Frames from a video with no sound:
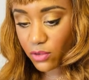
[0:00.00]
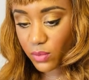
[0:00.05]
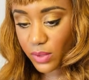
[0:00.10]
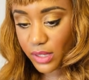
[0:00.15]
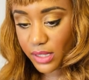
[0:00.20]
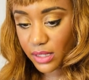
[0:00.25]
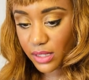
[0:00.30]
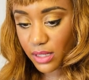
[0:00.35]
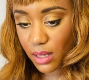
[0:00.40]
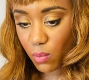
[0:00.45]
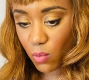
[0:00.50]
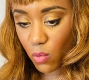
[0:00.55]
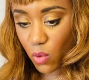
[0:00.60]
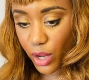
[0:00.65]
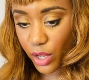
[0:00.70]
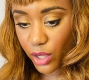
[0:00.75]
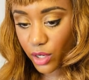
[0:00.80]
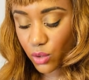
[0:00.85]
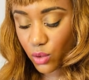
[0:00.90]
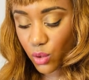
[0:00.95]
with
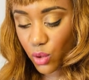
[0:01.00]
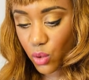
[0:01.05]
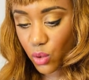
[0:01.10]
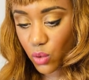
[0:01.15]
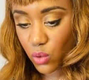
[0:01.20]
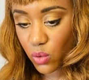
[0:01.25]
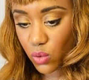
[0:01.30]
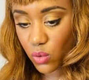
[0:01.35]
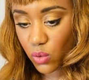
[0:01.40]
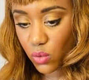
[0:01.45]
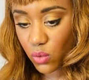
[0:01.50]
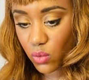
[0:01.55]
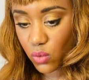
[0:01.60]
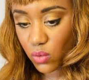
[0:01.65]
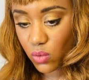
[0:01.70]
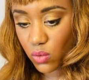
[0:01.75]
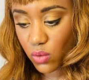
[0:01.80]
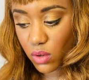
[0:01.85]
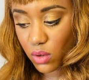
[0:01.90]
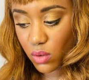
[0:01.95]
someone
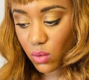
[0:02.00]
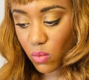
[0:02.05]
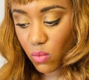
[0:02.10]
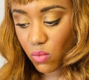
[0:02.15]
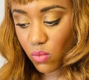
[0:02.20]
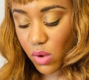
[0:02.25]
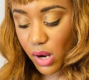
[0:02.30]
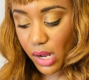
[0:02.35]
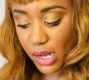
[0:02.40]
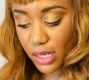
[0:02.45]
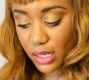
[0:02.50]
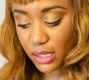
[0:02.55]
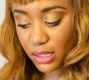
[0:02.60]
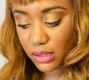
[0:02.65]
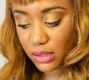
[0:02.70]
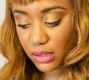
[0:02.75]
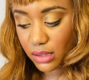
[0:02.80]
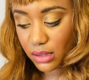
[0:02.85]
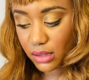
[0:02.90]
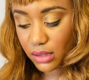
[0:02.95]
who
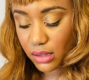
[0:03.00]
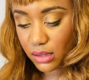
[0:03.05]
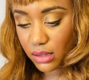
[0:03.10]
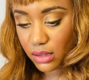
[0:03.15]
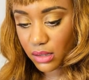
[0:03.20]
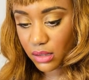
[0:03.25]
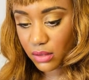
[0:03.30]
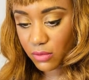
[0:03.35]
was